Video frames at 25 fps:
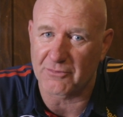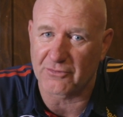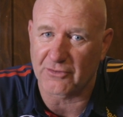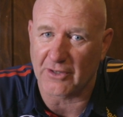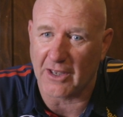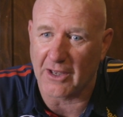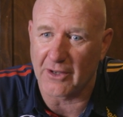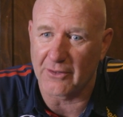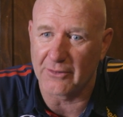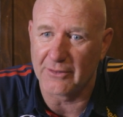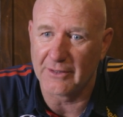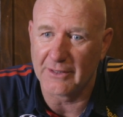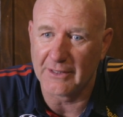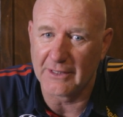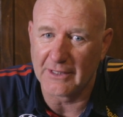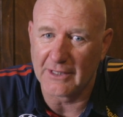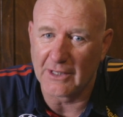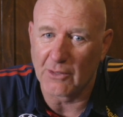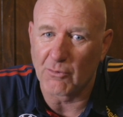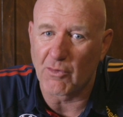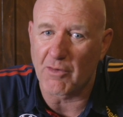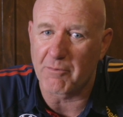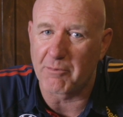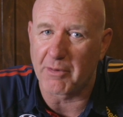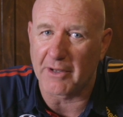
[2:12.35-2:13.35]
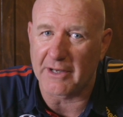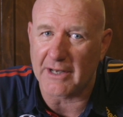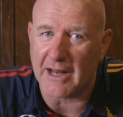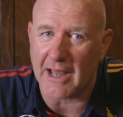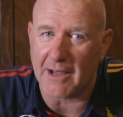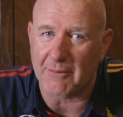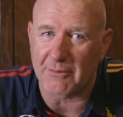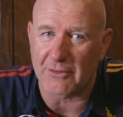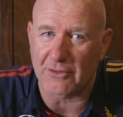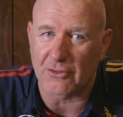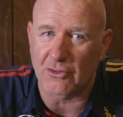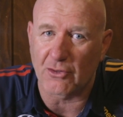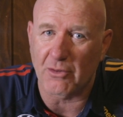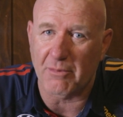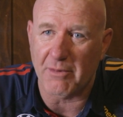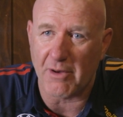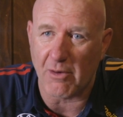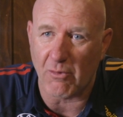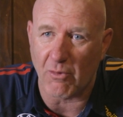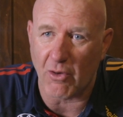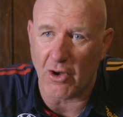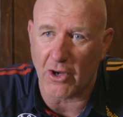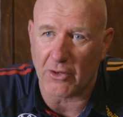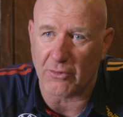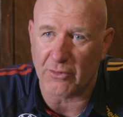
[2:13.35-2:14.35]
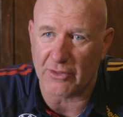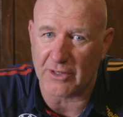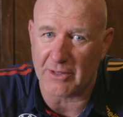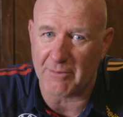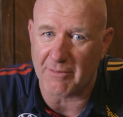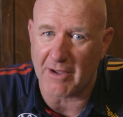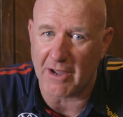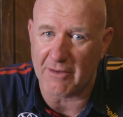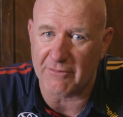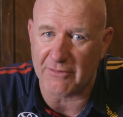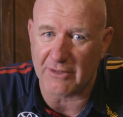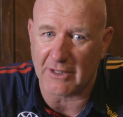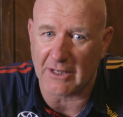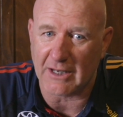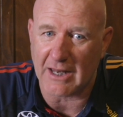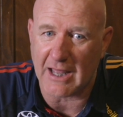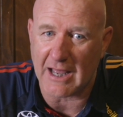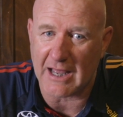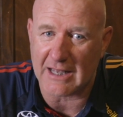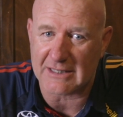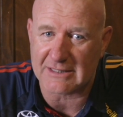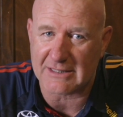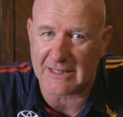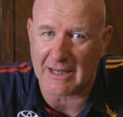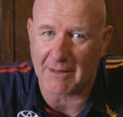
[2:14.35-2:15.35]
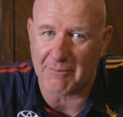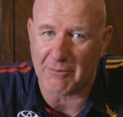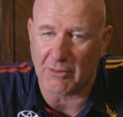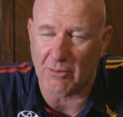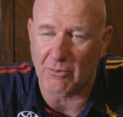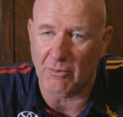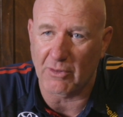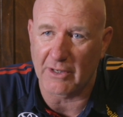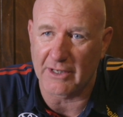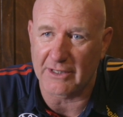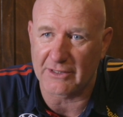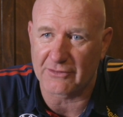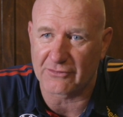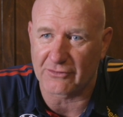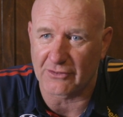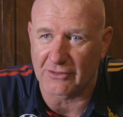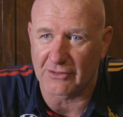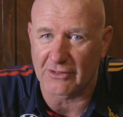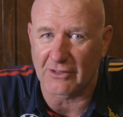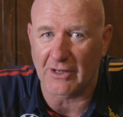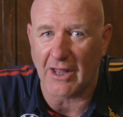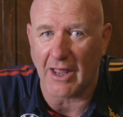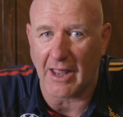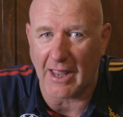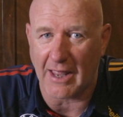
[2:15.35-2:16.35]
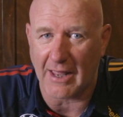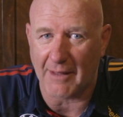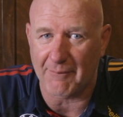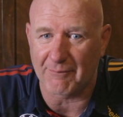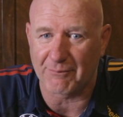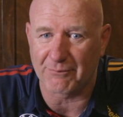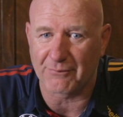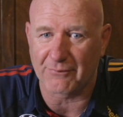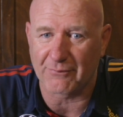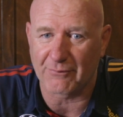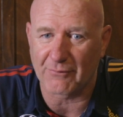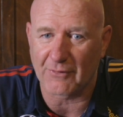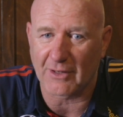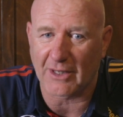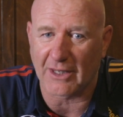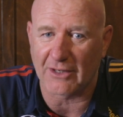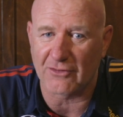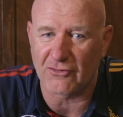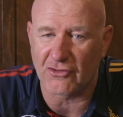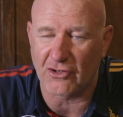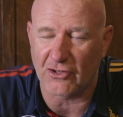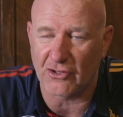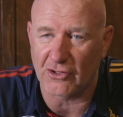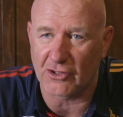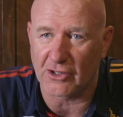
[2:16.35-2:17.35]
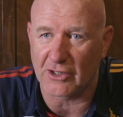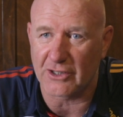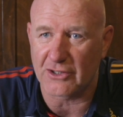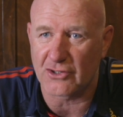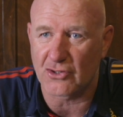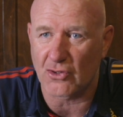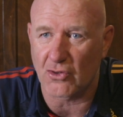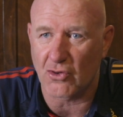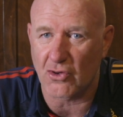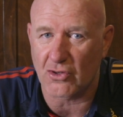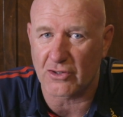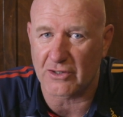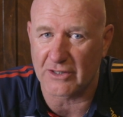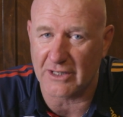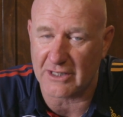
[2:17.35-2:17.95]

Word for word: So we've been able to do a bit of work with him over the last couple of weeks, and um, continually talk.